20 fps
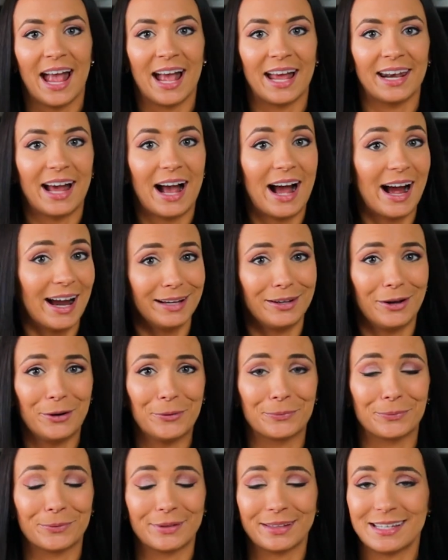And I
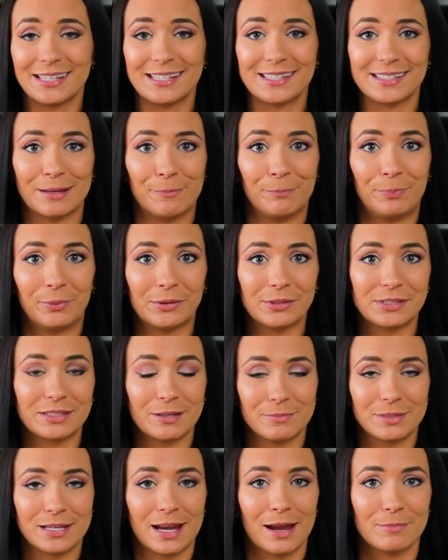go really simple.
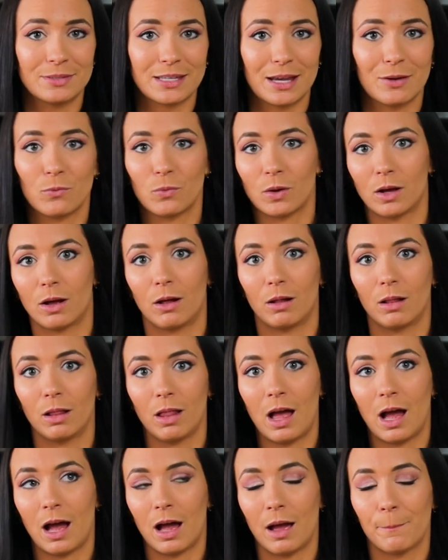Sometimes I
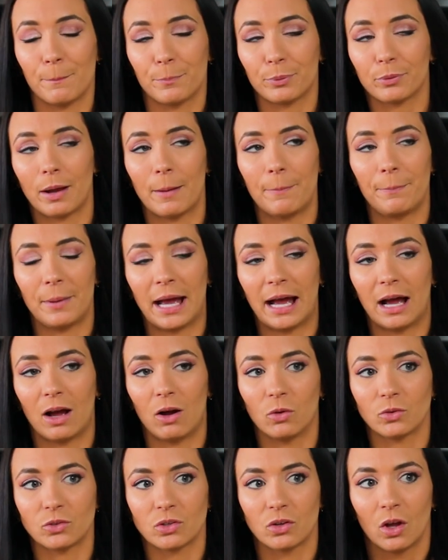will prep
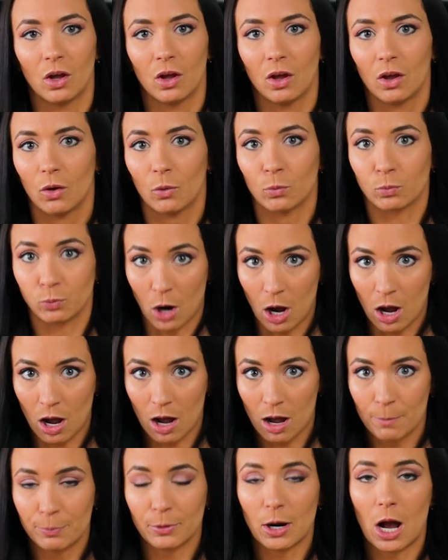out
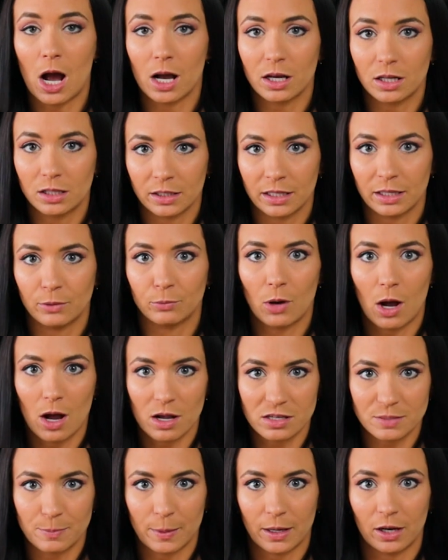raw broccoli, raw
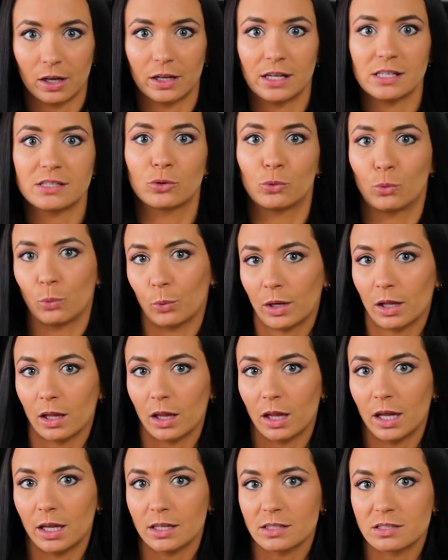asparagus,
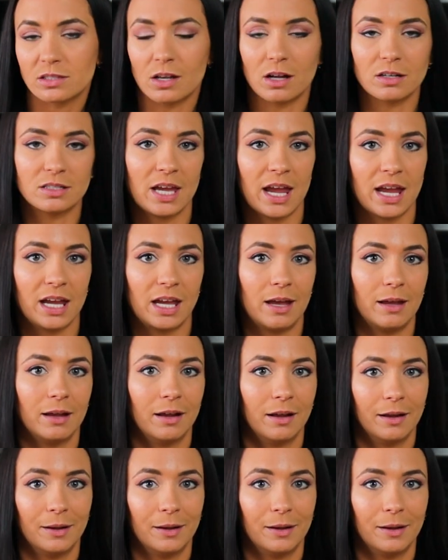grill it, saute it.